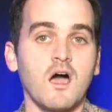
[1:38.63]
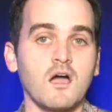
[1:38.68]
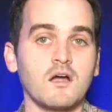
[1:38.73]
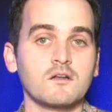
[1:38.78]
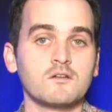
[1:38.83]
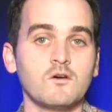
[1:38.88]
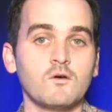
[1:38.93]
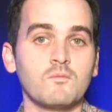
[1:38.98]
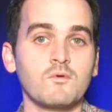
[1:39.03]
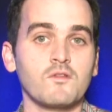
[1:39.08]

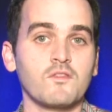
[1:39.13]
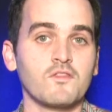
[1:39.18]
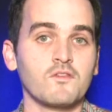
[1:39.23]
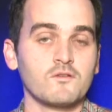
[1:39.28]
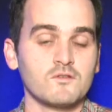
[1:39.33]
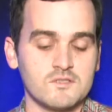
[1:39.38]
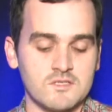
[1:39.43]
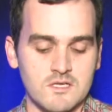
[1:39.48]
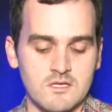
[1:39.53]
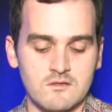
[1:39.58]
October
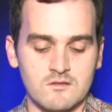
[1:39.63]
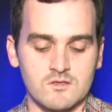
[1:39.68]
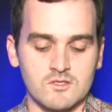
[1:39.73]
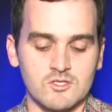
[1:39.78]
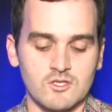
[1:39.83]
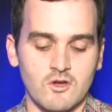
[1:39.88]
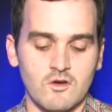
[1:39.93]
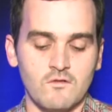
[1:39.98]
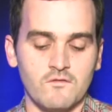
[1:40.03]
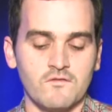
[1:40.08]
13th
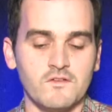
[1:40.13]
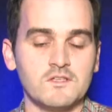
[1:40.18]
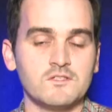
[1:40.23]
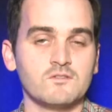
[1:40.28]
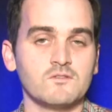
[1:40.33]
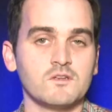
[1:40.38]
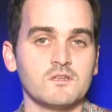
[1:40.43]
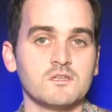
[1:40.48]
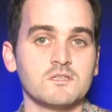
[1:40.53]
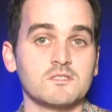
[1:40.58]
show
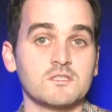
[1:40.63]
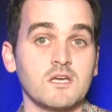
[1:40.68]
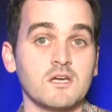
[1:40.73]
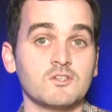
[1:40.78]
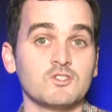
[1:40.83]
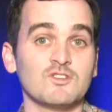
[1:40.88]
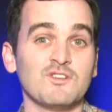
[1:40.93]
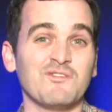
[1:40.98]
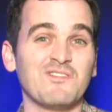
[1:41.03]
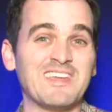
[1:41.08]
featured a
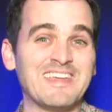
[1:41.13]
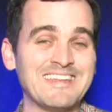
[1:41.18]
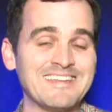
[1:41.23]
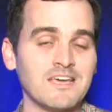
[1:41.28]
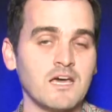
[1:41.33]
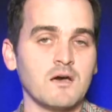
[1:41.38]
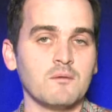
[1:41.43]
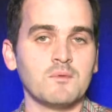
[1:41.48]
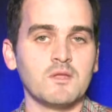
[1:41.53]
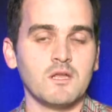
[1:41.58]
discussion of
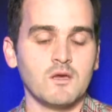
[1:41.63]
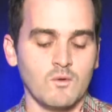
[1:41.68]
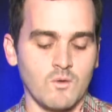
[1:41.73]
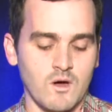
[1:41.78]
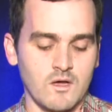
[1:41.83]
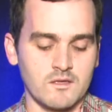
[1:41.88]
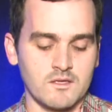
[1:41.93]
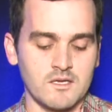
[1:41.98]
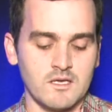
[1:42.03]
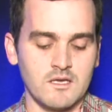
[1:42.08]
income
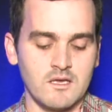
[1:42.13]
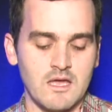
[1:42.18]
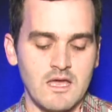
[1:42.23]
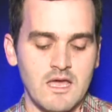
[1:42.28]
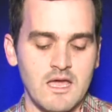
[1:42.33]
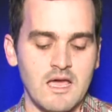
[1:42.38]
inequality